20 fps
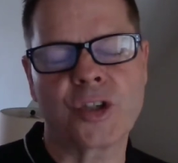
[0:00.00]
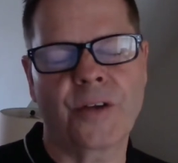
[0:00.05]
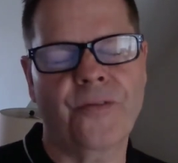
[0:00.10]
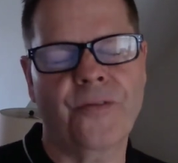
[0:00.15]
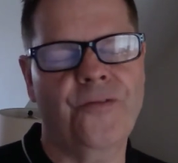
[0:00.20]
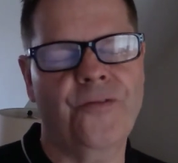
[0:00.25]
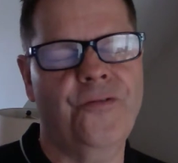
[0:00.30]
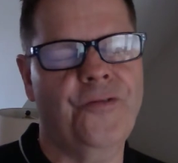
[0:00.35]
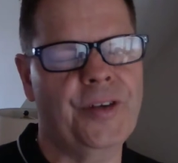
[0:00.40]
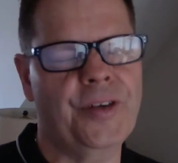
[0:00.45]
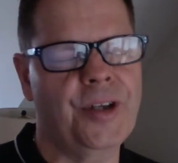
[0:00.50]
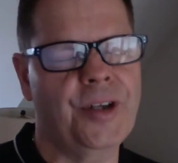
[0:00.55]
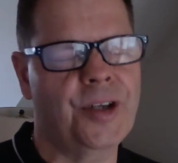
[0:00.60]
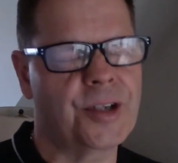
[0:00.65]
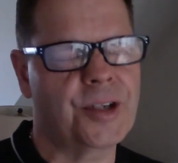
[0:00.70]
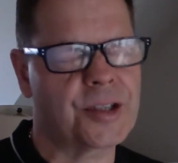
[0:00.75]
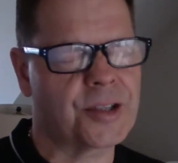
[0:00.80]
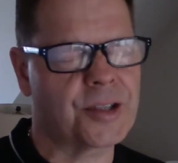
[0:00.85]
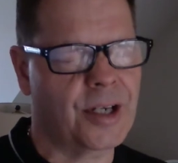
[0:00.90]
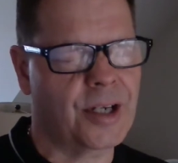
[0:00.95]
A
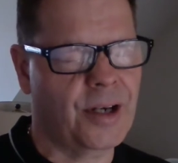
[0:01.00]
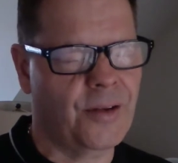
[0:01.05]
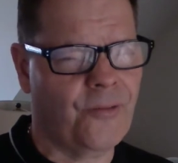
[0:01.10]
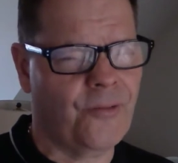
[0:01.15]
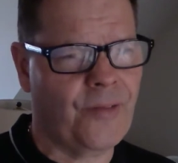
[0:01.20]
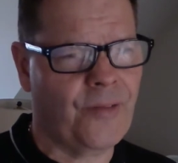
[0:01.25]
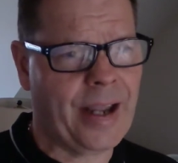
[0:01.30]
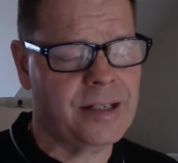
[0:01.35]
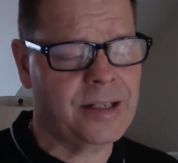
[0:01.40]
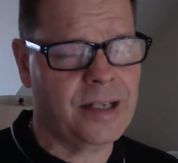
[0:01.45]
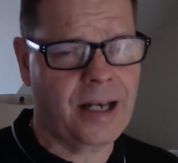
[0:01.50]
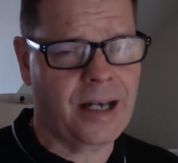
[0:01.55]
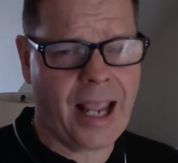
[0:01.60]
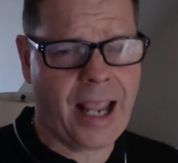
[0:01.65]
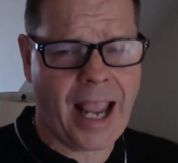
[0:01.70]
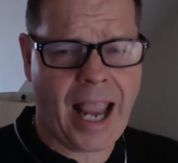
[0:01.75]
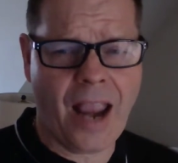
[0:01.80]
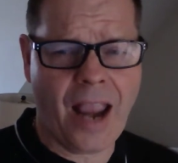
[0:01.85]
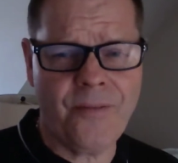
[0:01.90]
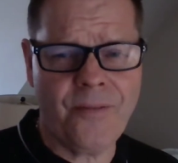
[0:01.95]
thirst that had affected
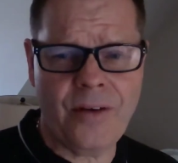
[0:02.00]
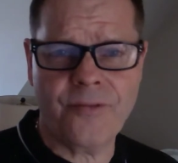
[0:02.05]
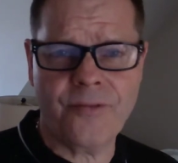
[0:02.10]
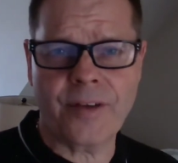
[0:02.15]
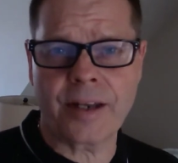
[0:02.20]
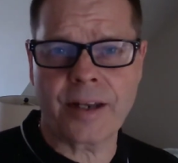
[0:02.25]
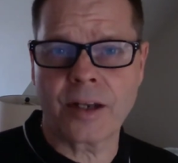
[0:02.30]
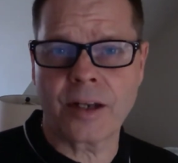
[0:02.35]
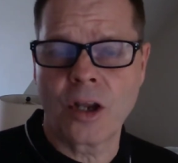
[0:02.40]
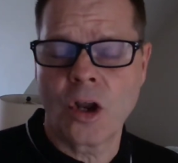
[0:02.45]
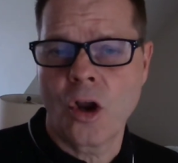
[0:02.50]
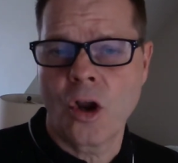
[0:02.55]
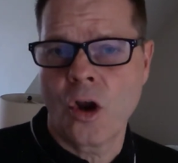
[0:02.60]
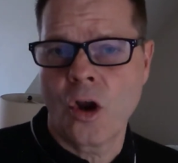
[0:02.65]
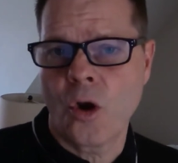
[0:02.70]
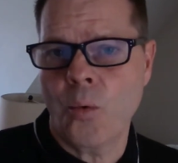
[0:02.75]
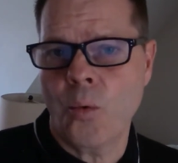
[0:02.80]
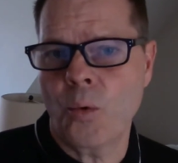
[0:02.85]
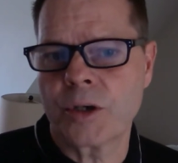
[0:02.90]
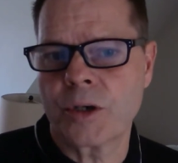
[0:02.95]
everything
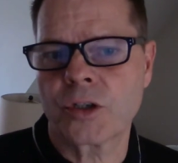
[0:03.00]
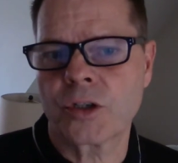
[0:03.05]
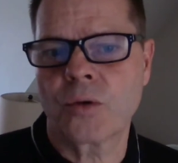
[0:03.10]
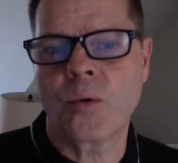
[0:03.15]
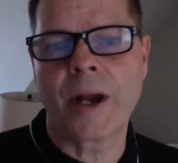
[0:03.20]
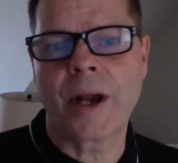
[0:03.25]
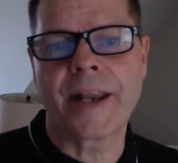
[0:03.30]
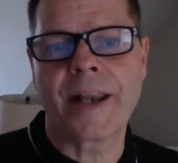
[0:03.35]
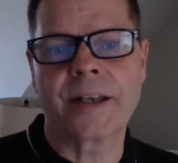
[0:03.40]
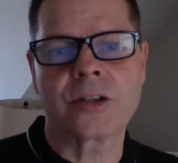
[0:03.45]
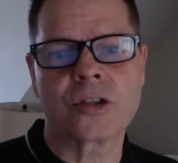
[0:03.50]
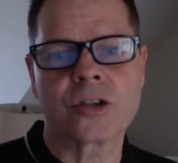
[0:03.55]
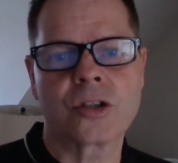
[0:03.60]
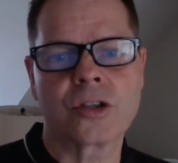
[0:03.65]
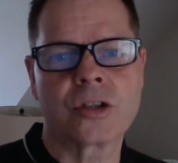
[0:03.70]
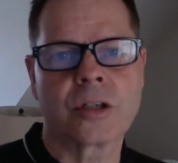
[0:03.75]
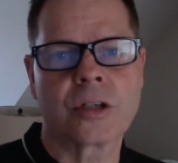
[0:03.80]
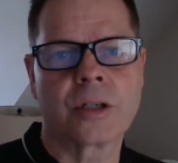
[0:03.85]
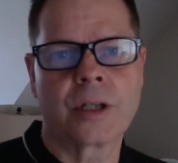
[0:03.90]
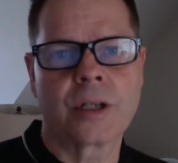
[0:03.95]
was
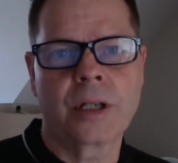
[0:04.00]
quenched.